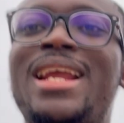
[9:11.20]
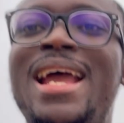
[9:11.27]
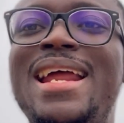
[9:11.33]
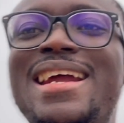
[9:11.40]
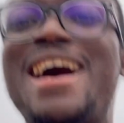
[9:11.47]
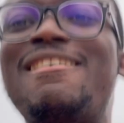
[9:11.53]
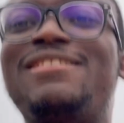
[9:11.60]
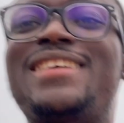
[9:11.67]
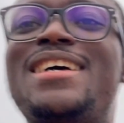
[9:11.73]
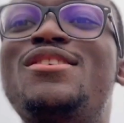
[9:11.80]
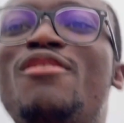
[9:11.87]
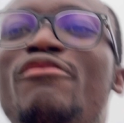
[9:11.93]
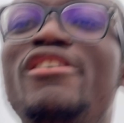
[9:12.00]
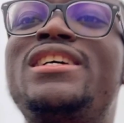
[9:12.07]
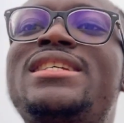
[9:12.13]
And after
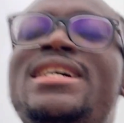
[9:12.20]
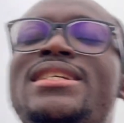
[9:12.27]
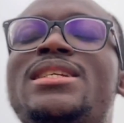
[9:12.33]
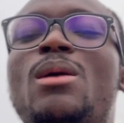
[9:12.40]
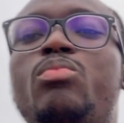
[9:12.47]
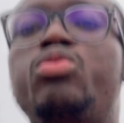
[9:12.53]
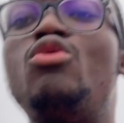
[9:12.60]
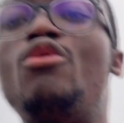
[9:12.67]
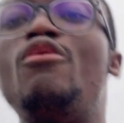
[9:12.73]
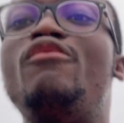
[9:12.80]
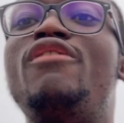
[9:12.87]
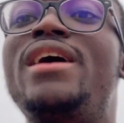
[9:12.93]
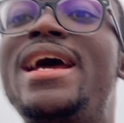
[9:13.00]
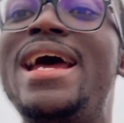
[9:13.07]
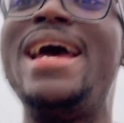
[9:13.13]
your visa is approved,
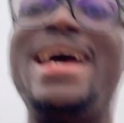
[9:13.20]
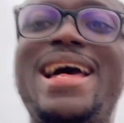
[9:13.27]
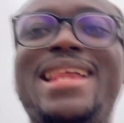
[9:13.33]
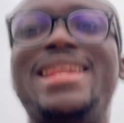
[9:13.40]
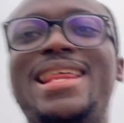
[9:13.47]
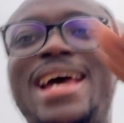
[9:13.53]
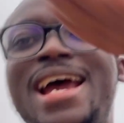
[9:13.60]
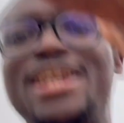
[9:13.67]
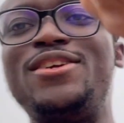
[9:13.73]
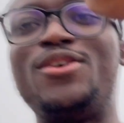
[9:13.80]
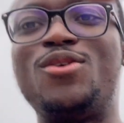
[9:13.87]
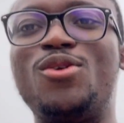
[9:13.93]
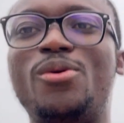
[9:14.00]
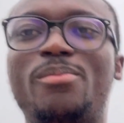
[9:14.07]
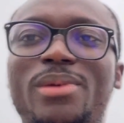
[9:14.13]
then you're
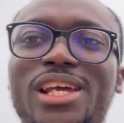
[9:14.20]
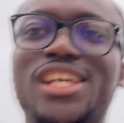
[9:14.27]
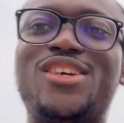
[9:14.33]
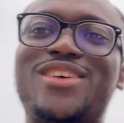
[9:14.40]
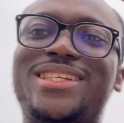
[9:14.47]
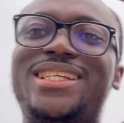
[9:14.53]
going to make your